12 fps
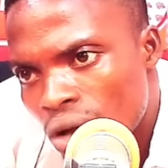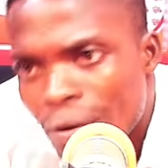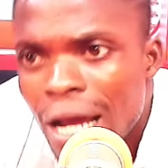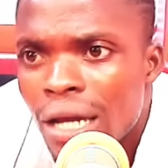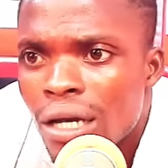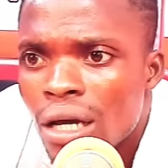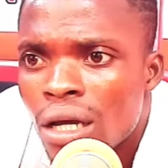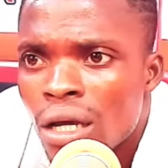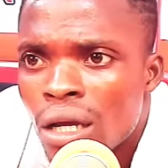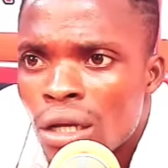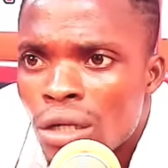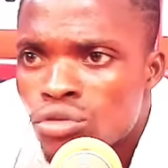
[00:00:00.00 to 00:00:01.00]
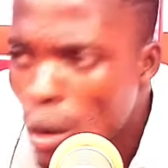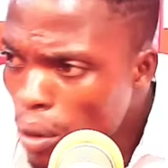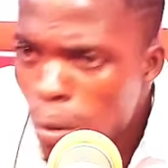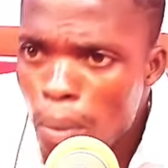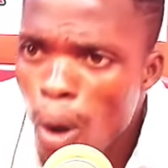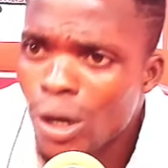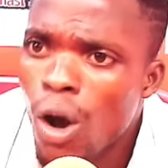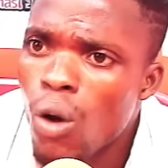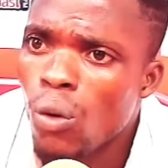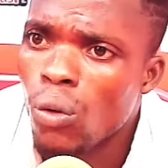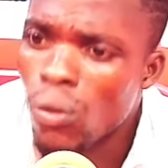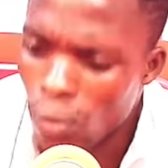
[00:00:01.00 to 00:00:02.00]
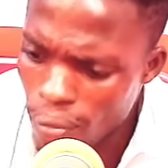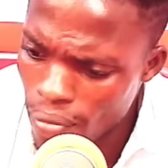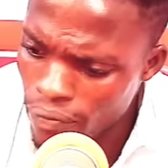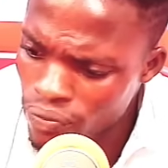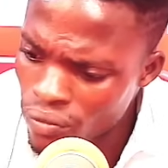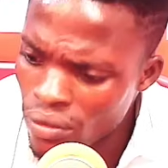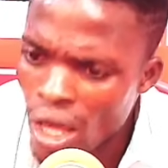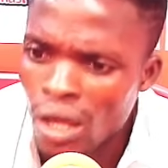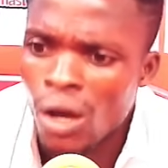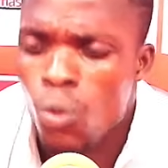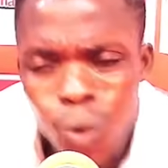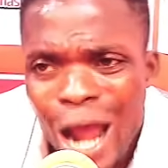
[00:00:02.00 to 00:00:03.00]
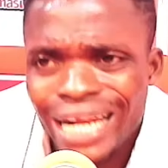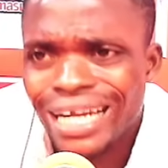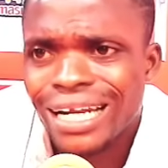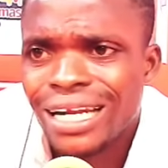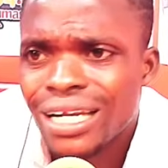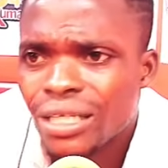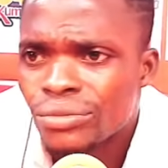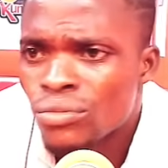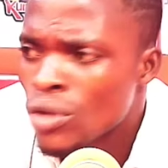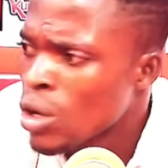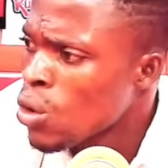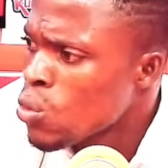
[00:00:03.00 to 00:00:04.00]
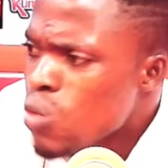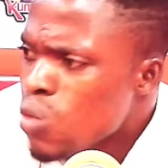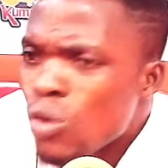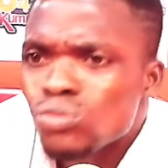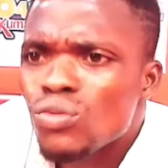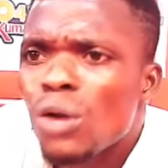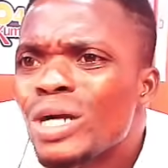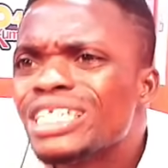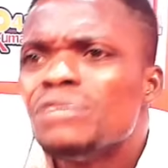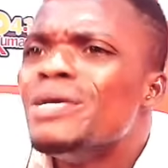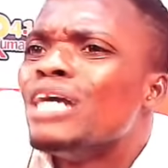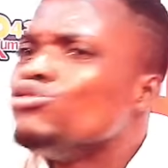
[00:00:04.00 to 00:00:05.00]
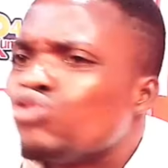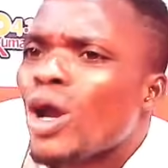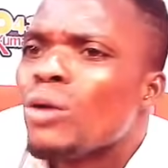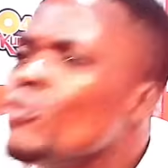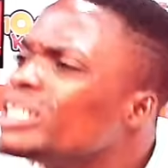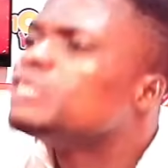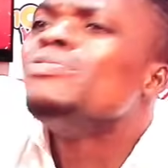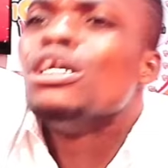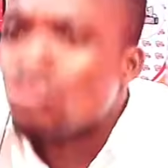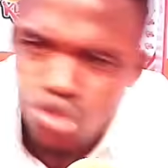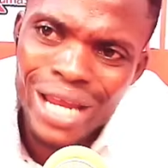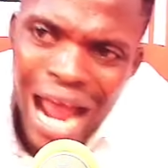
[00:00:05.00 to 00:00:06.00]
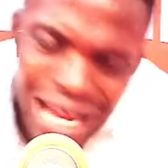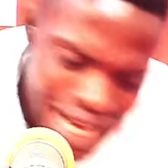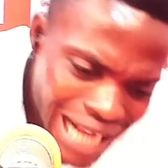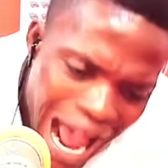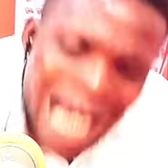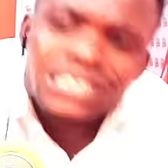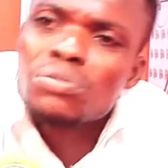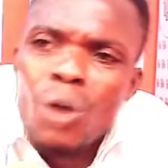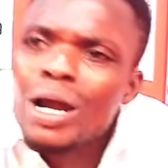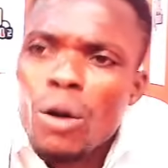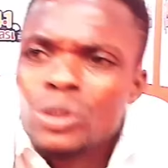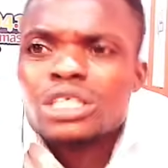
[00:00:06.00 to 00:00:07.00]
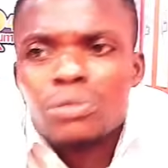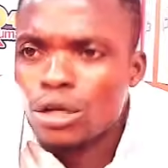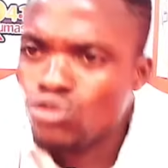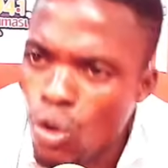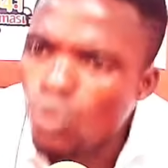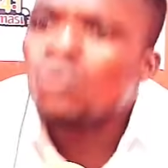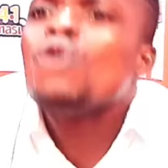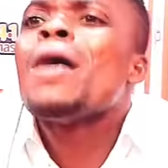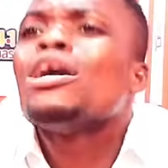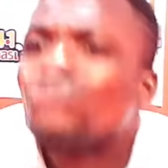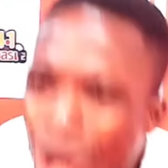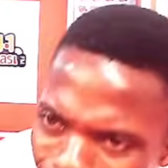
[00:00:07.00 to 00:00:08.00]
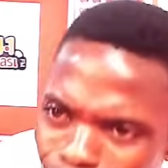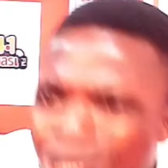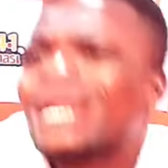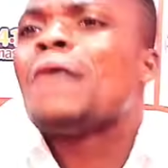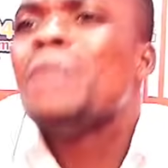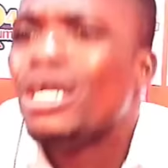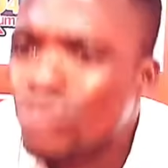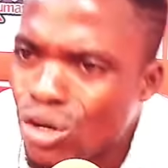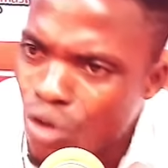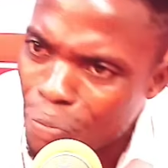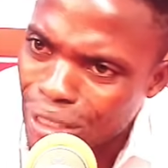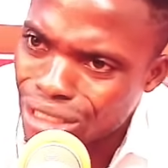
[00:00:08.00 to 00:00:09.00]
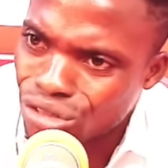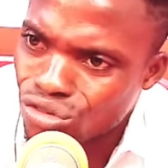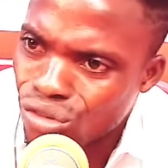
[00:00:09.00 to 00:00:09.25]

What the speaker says: come so mo bobo no one. Won't you enjoy? Na house burger, won't you enjoy? Won't enjoy? Why not be enjoying what pitching?